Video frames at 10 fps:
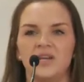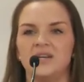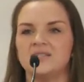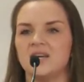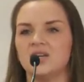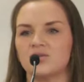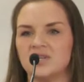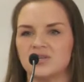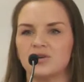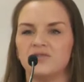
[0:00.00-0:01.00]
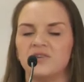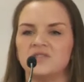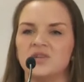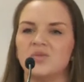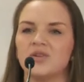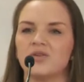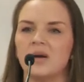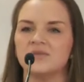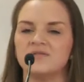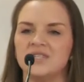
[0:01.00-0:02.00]
We needed to increase her to 15
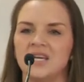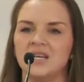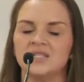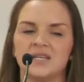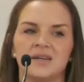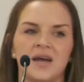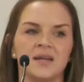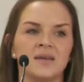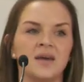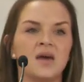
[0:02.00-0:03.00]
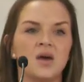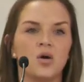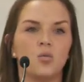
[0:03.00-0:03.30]
milligrams of THC nightly,